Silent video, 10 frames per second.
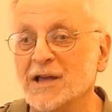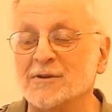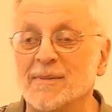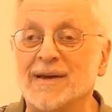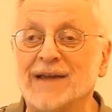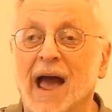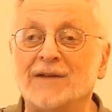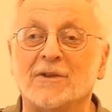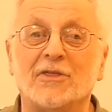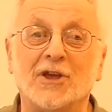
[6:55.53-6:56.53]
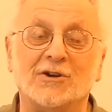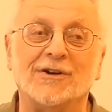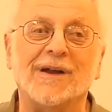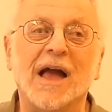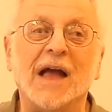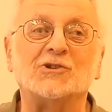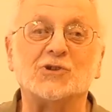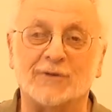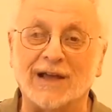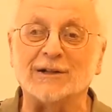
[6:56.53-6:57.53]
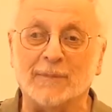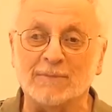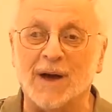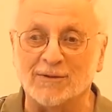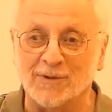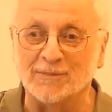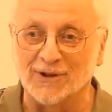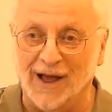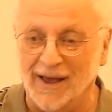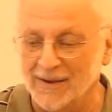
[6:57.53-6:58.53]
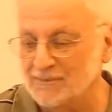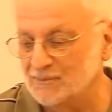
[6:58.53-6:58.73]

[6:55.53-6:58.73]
in a Manhattan theater, and so that'll be my reply.